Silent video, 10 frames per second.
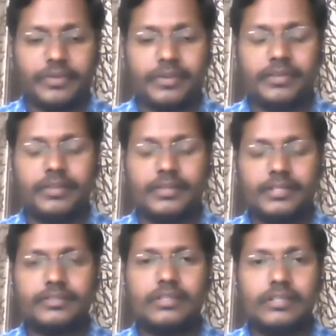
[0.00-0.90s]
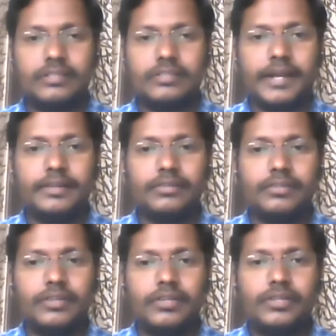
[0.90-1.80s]
Okay, the tests are designed
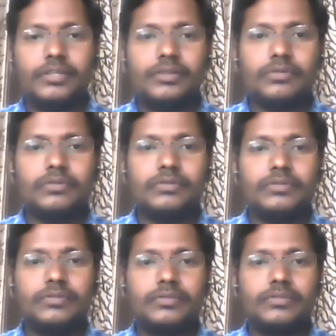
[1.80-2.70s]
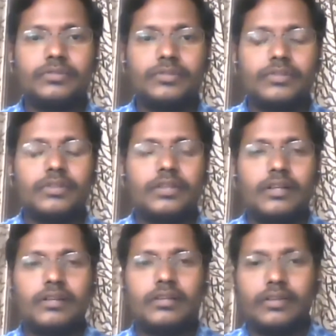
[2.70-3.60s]
to
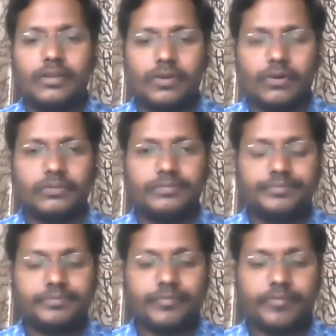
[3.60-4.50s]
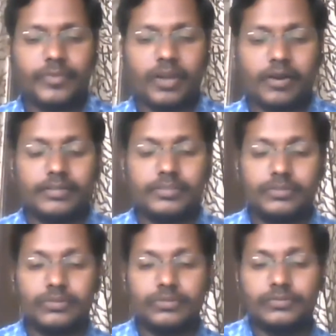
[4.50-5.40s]
know or
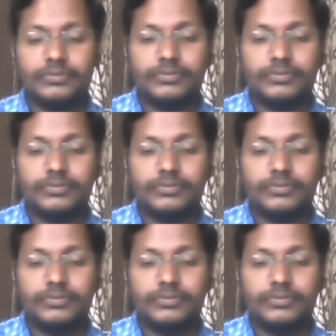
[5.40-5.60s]
to